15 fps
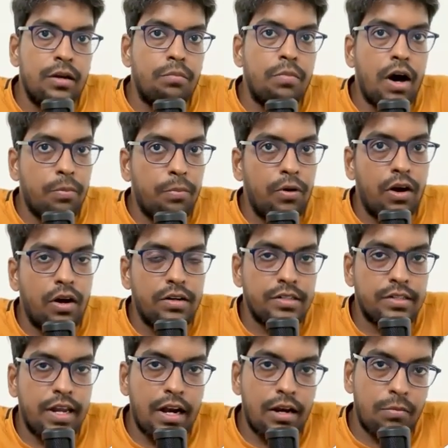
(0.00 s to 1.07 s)
bar plots,
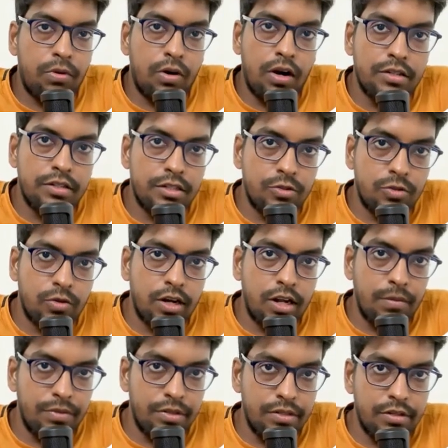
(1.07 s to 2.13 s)
scatter plots,
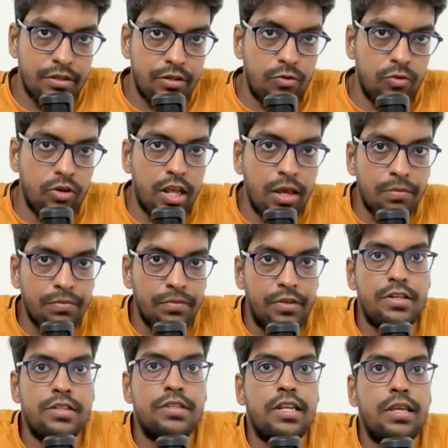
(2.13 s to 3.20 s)
histograms, to name
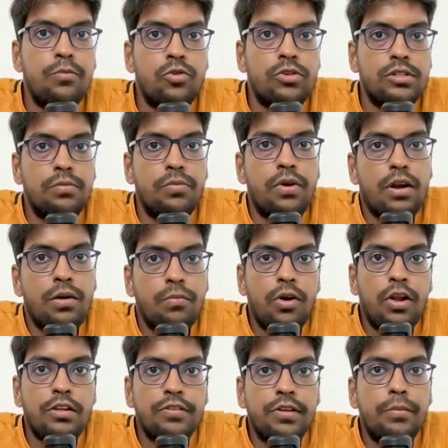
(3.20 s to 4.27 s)
the three most important
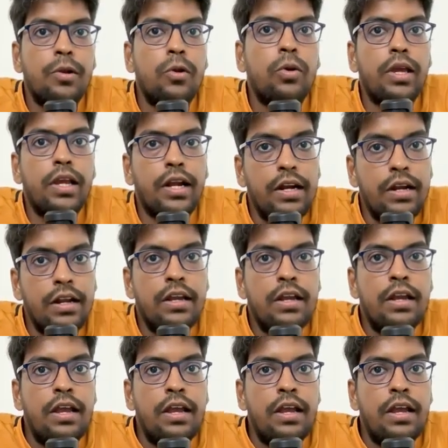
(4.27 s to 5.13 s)
plots we'll be looking at.